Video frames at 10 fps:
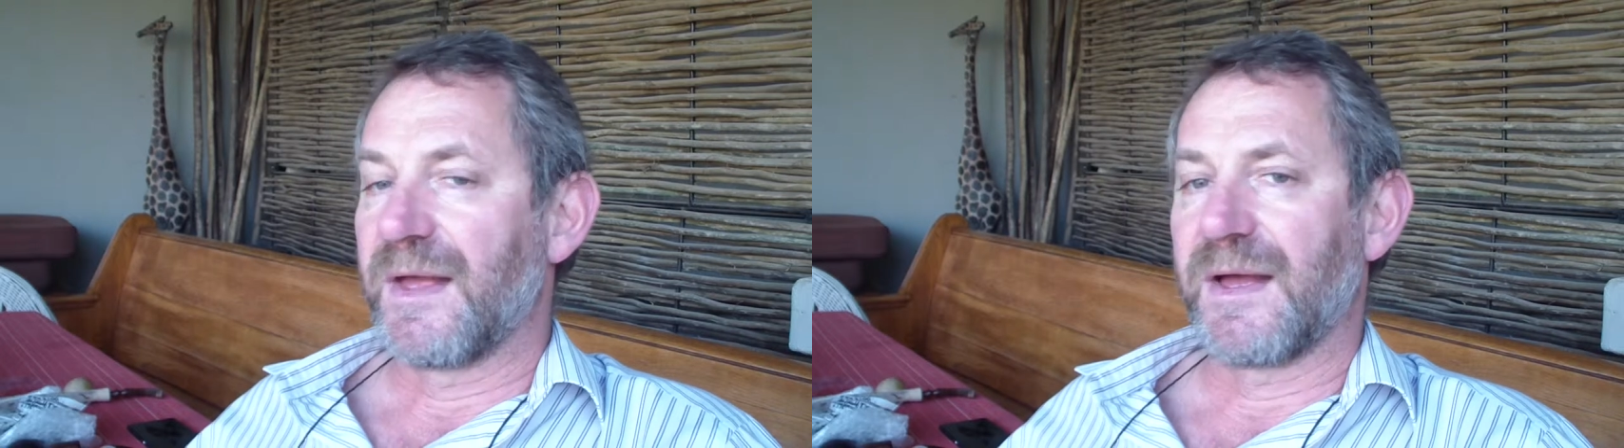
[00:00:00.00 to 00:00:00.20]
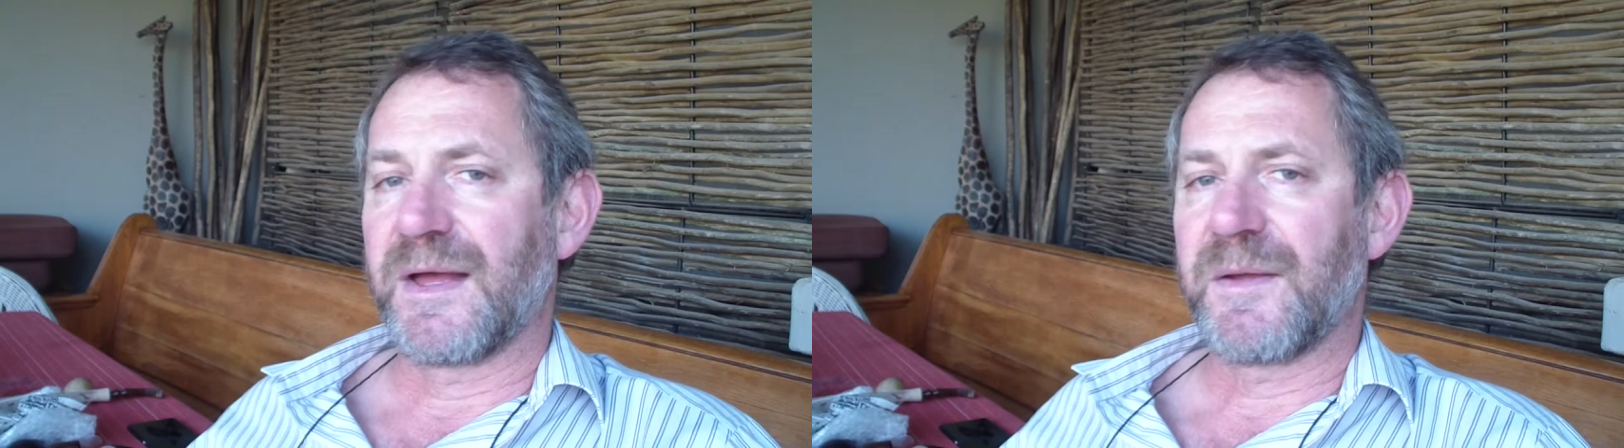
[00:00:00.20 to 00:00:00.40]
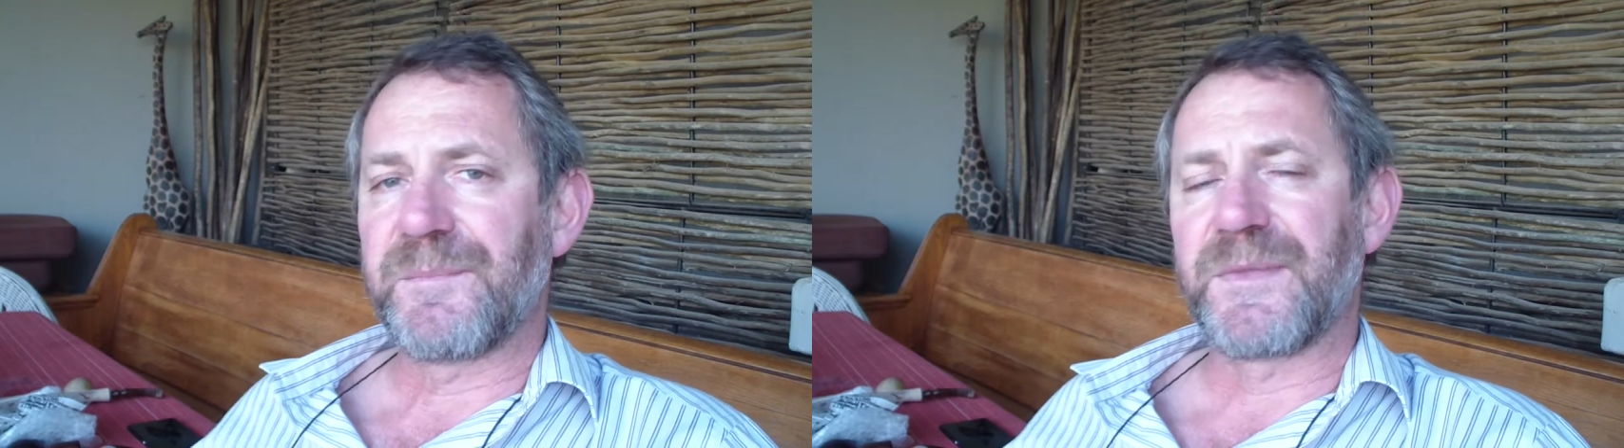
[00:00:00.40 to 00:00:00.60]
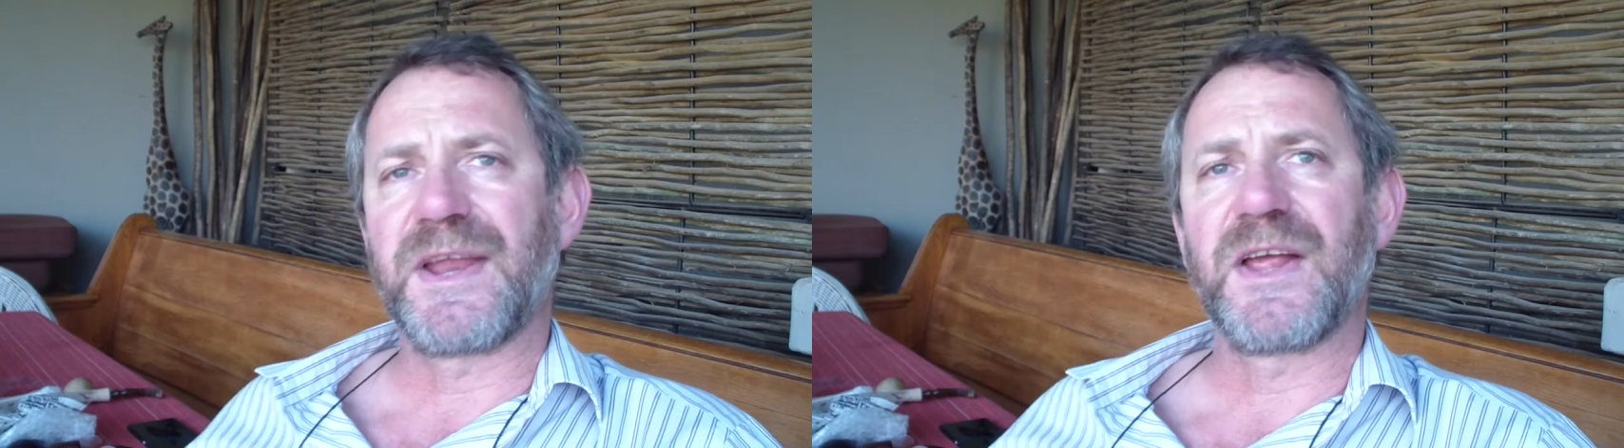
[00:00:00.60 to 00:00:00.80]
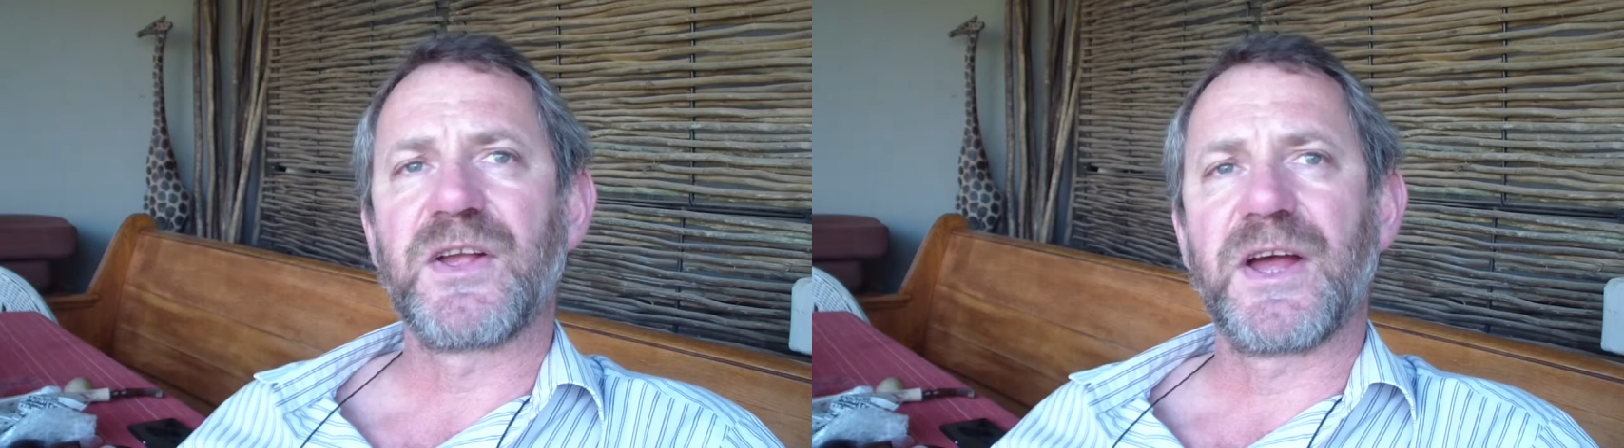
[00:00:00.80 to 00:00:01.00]

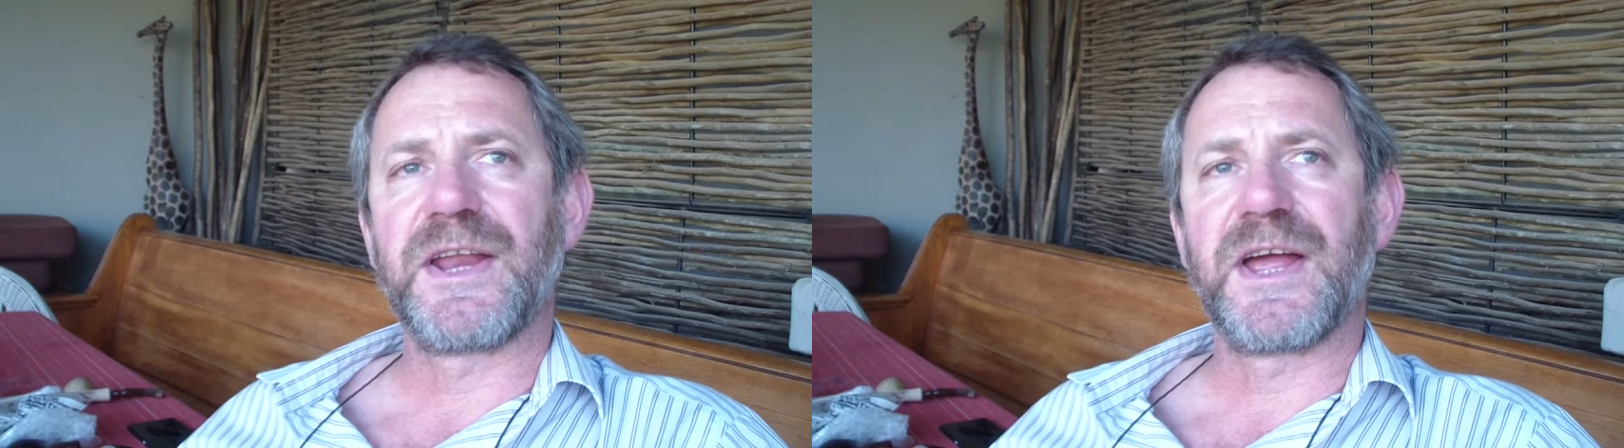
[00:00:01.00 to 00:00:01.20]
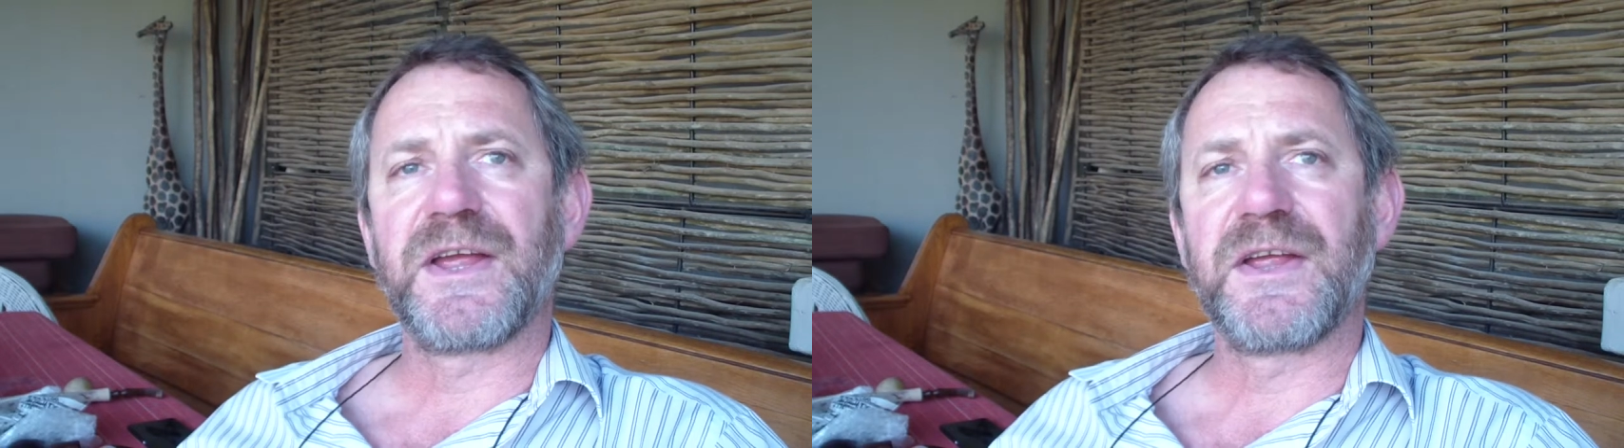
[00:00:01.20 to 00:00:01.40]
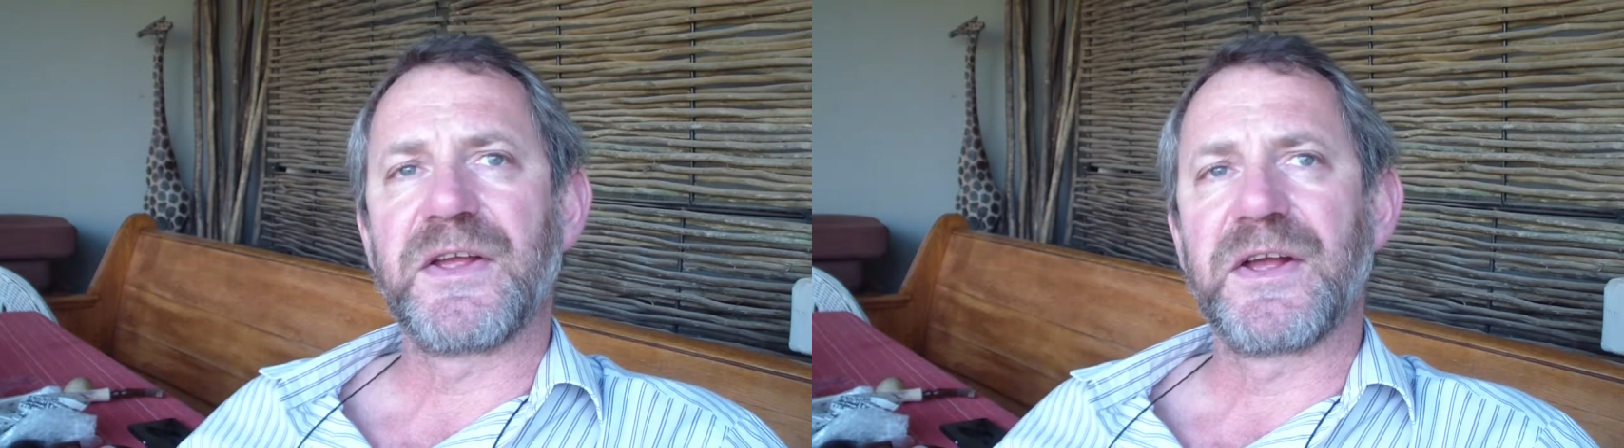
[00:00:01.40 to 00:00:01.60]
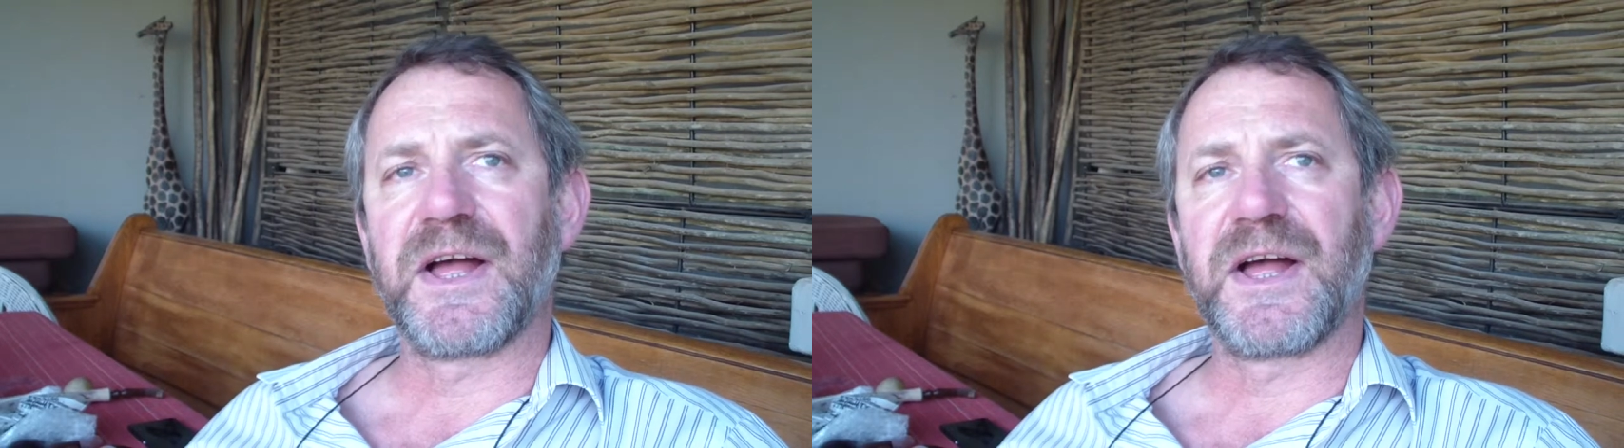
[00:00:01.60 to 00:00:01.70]
and I